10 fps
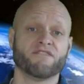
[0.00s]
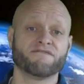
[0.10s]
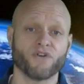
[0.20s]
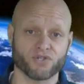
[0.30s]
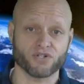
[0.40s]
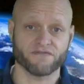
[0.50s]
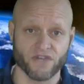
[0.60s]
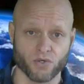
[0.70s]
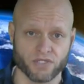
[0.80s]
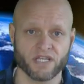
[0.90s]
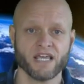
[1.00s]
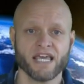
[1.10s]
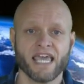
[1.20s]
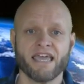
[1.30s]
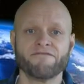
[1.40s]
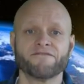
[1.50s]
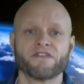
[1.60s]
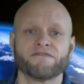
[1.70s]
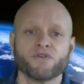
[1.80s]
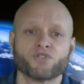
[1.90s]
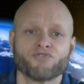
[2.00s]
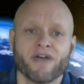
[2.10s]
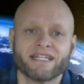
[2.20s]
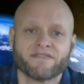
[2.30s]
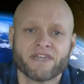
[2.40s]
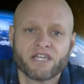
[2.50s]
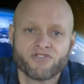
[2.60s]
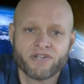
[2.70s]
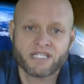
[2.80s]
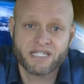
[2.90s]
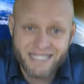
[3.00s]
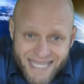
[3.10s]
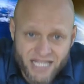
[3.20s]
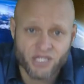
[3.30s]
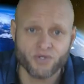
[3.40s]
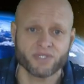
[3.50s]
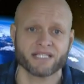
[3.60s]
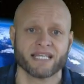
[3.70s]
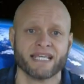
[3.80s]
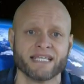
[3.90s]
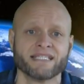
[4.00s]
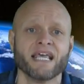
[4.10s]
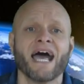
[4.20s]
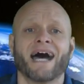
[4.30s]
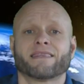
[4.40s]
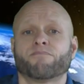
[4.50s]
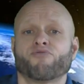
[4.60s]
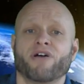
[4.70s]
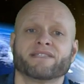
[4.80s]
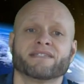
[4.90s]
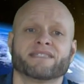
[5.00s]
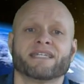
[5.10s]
of fossil fuels. If the future rate of increase continues as it is at the present,